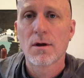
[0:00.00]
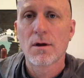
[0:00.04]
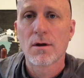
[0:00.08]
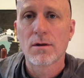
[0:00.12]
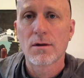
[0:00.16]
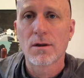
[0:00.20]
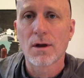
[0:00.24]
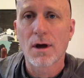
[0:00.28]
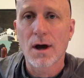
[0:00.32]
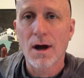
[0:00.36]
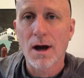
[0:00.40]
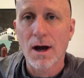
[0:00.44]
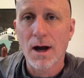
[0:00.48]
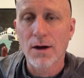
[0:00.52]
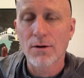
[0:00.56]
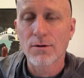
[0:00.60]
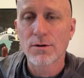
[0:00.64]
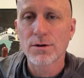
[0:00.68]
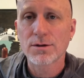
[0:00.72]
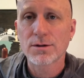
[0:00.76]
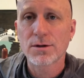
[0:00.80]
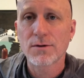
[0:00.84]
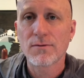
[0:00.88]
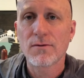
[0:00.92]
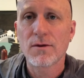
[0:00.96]
The
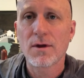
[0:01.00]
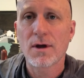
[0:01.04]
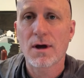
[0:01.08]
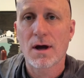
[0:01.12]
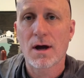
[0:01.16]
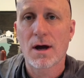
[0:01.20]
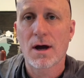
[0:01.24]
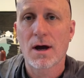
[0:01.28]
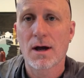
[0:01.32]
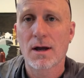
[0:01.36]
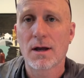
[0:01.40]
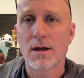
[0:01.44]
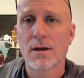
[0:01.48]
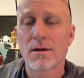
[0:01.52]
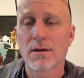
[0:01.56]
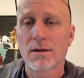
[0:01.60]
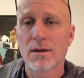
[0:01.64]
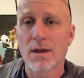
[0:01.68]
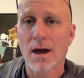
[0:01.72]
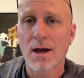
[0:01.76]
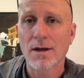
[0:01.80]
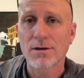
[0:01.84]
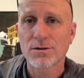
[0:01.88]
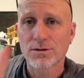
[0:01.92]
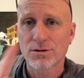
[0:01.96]
iris of the eye,
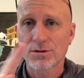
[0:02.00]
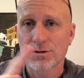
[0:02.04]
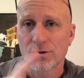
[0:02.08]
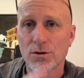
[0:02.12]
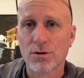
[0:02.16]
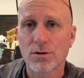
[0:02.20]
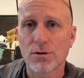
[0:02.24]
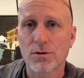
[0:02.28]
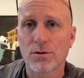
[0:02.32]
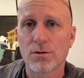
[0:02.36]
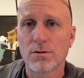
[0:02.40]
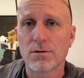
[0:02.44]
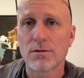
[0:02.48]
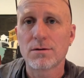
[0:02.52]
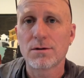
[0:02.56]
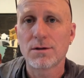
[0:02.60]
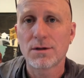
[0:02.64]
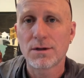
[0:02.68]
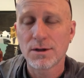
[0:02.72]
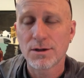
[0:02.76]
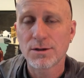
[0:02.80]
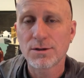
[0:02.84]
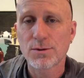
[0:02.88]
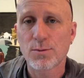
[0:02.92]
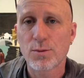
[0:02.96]
that circle, and
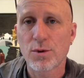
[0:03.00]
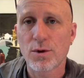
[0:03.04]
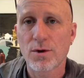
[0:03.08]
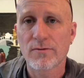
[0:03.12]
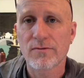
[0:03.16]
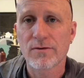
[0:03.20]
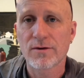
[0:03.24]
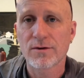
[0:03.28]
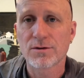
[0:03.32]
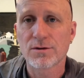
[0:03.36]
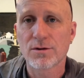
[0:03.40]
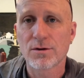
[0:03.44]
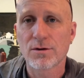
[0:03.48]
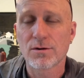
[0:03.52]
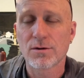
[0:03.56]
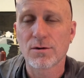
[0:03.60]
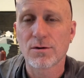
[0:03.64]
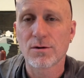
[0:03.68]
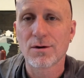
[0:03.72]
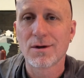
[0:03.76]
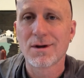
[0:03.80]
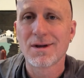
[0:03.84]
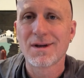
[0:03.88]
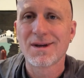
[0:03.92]
it is a perfect circle,